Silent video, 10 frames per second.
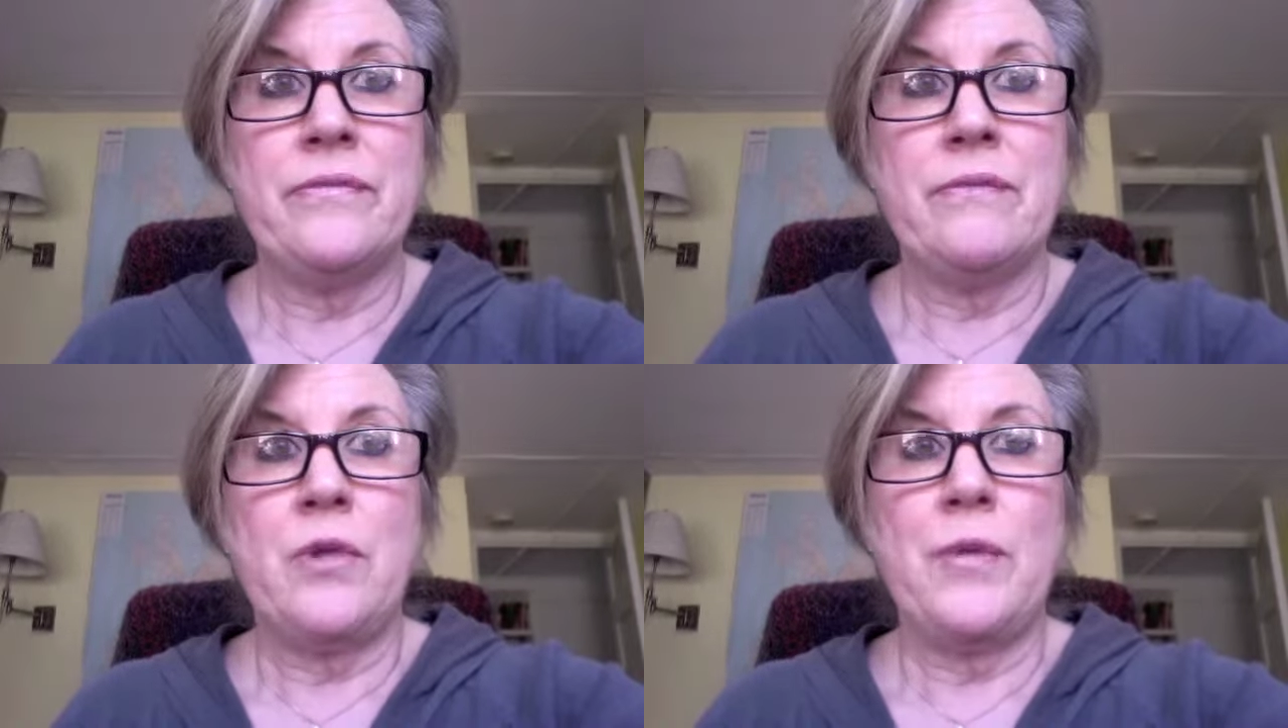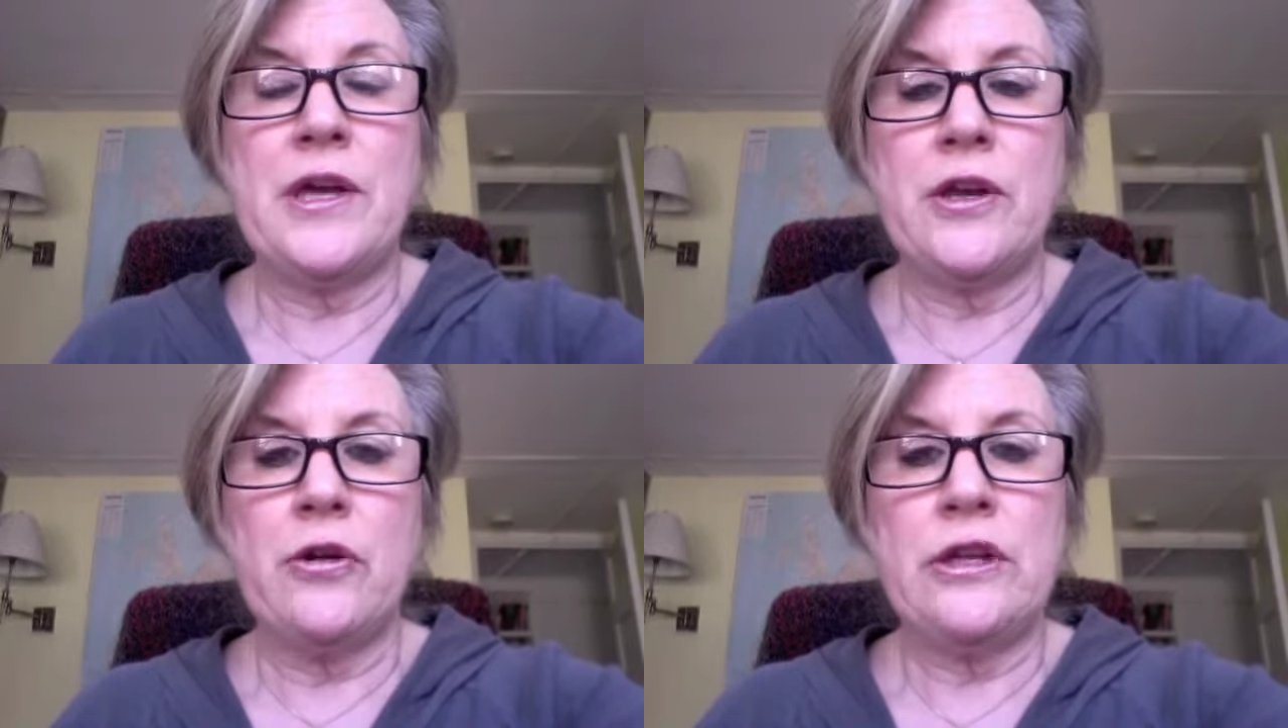But we
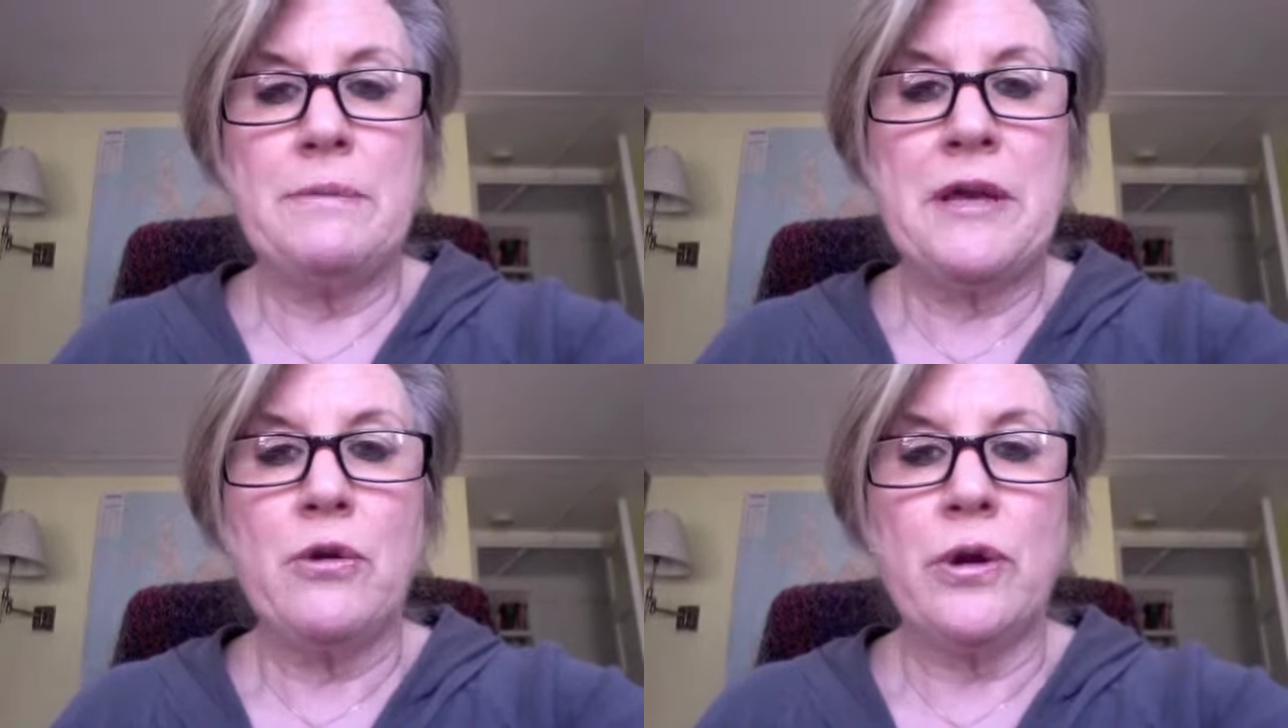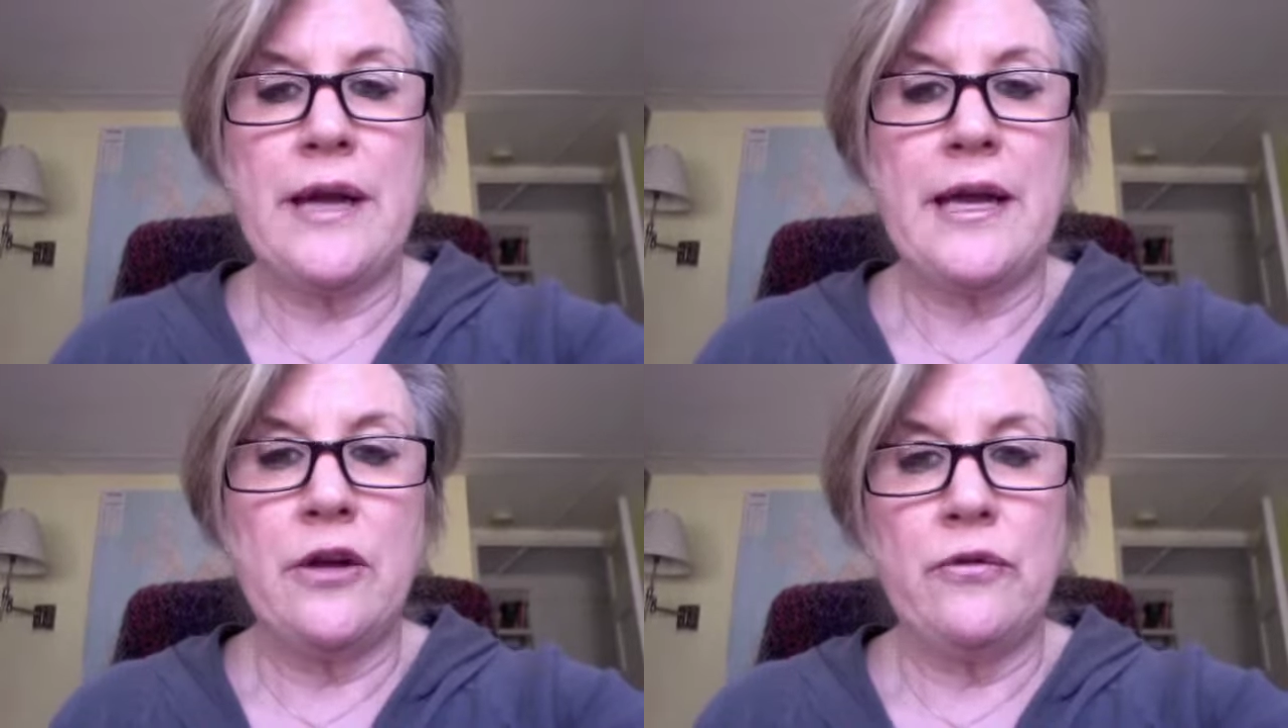can only be
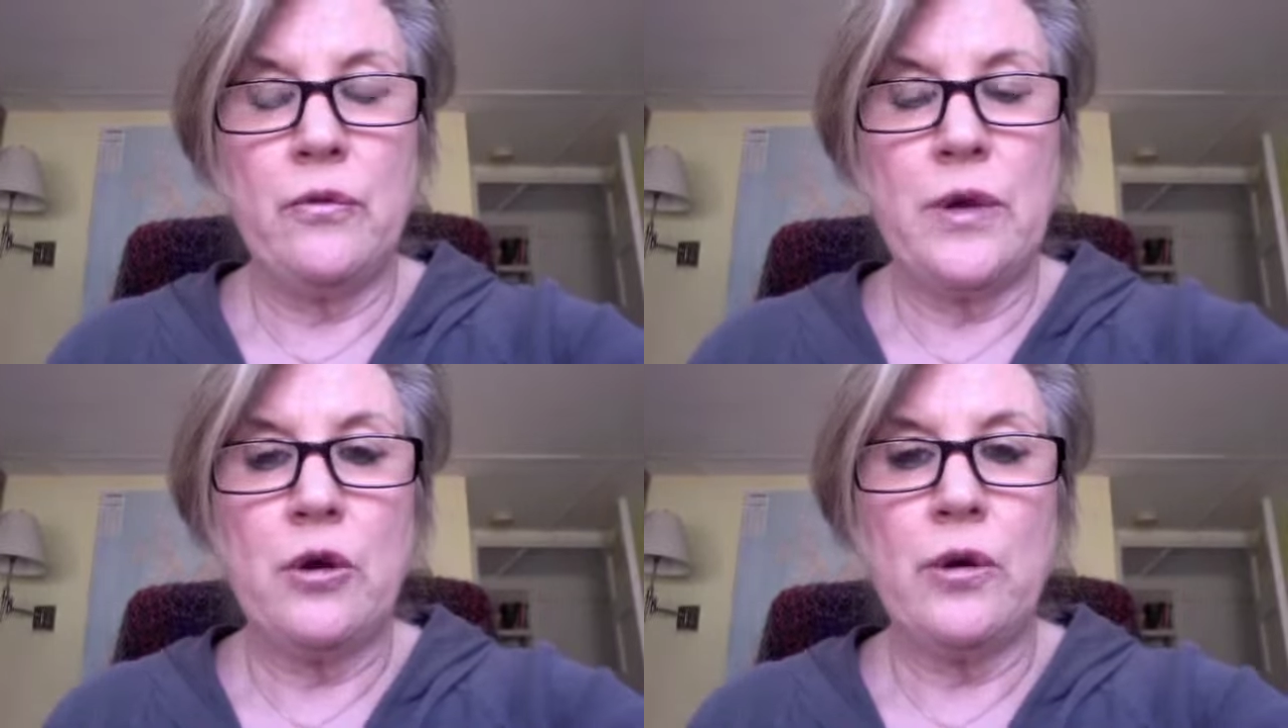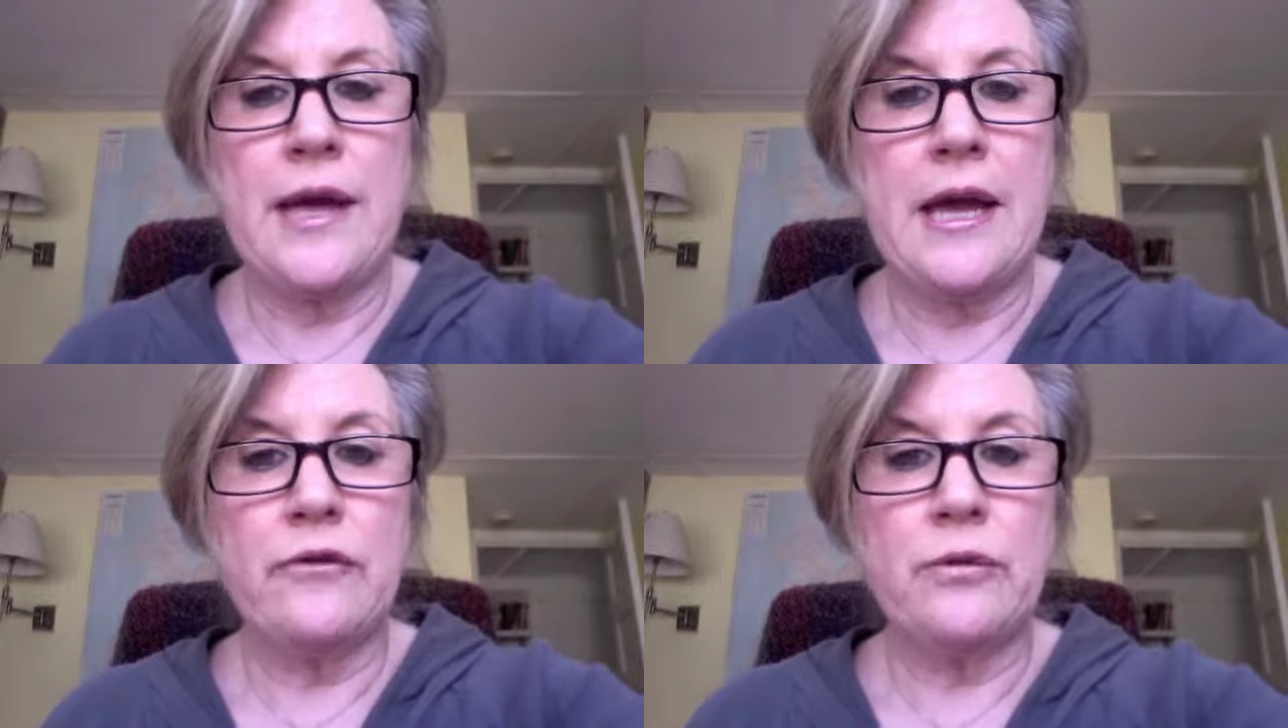creative when we
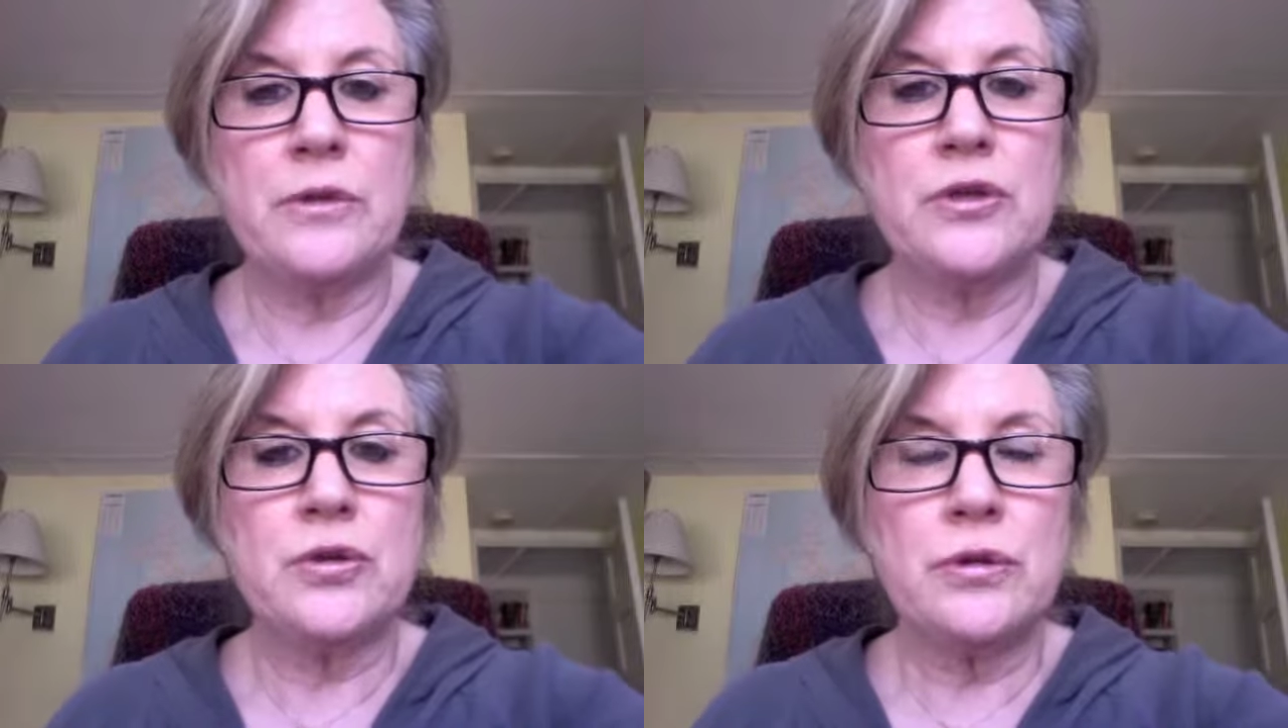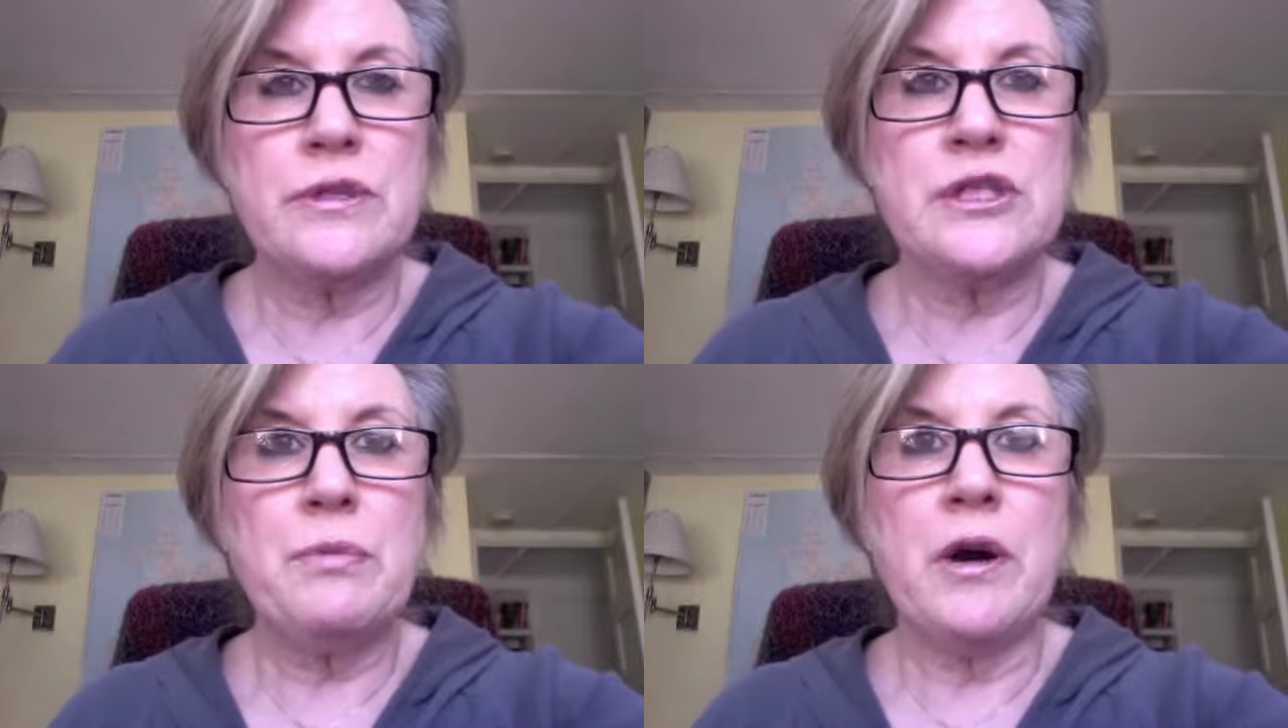create from the
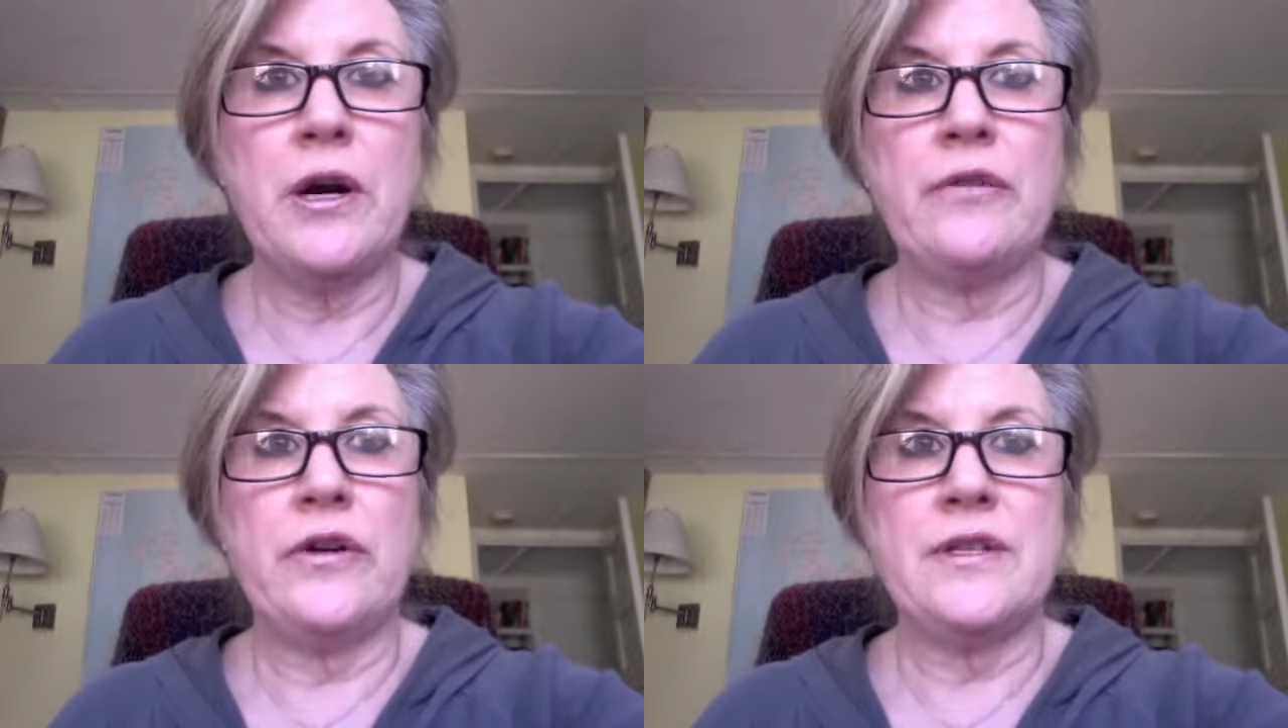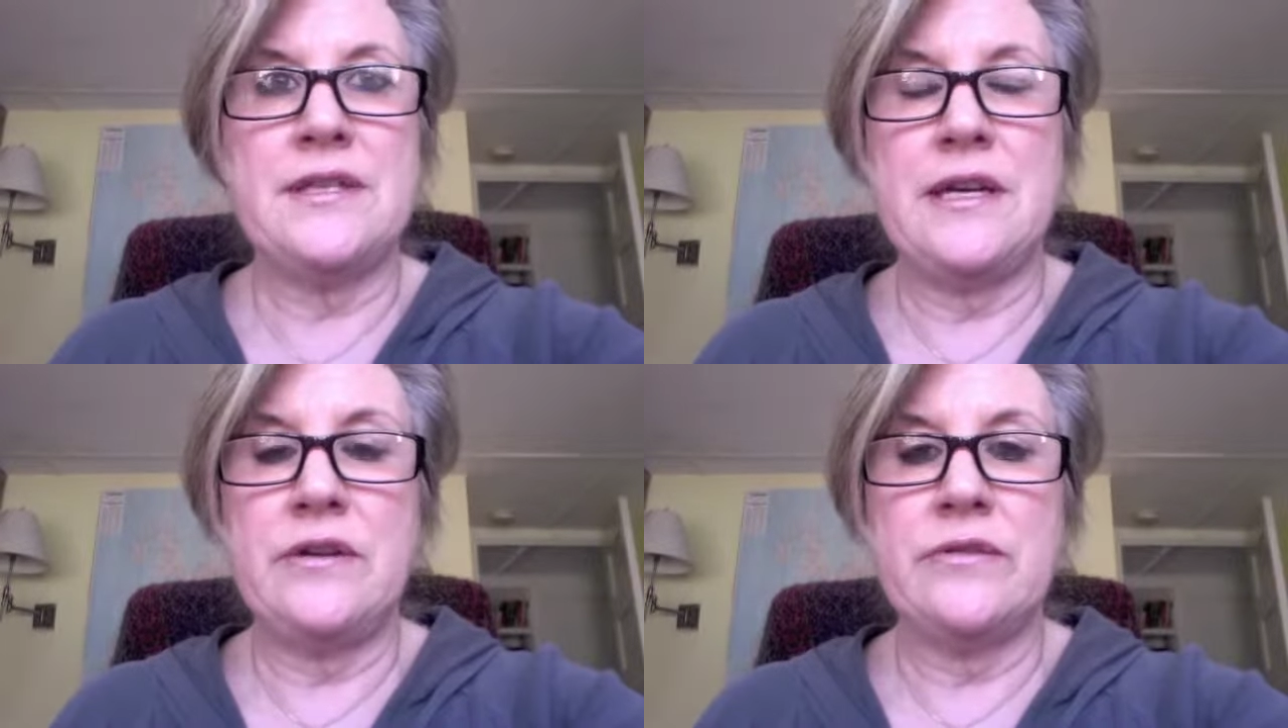truest part of
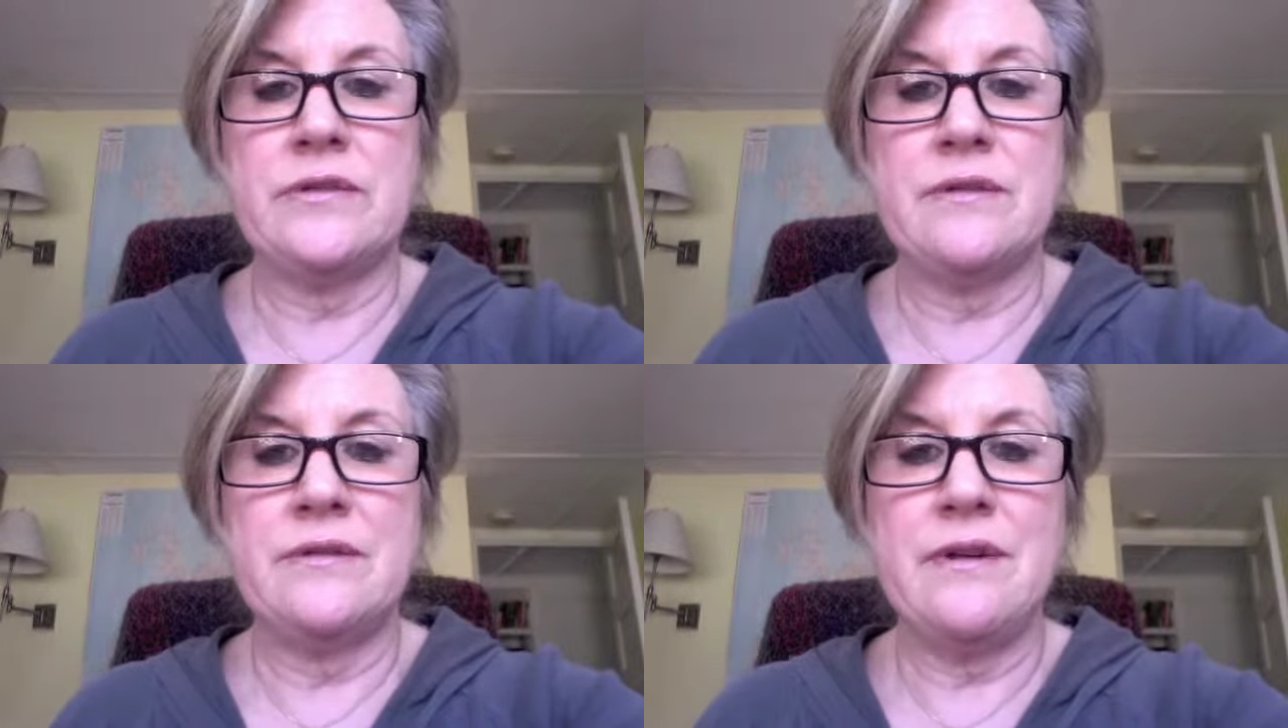ourselves.